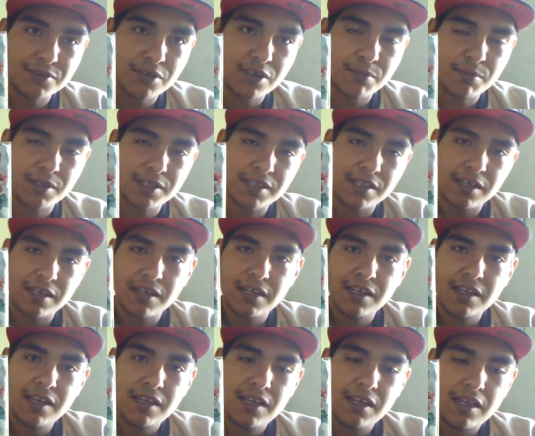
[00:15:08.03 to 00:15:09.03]
Sorry about that.
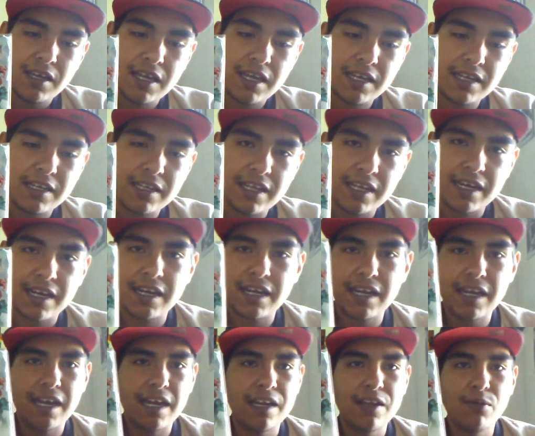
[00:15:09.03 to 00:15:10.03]
And like,
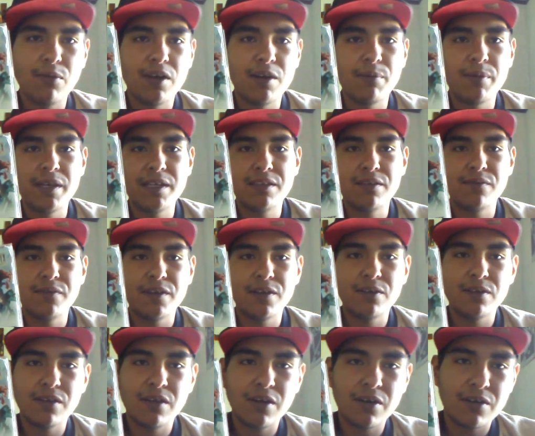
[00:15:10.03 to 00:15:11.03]
I didn't want to make the
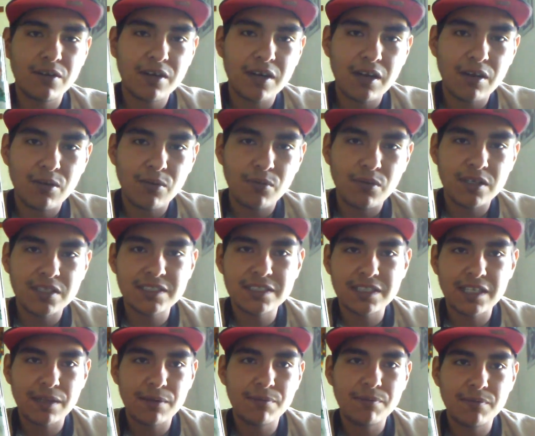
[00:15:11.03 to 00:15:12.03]
video longer how it was,
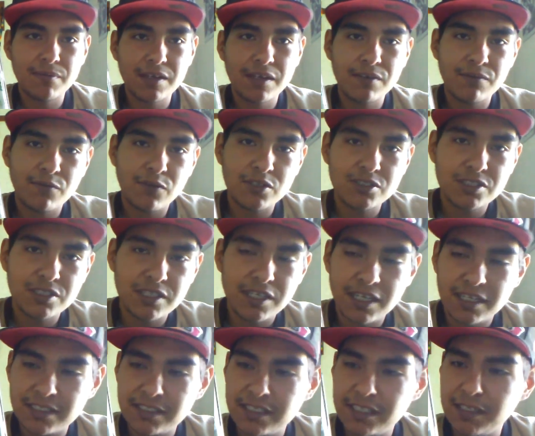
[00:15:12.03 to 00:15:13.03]
and I
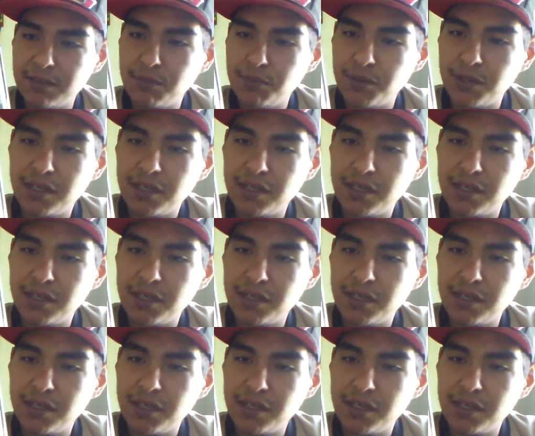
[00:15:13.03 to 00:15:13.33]
unfortunately I did.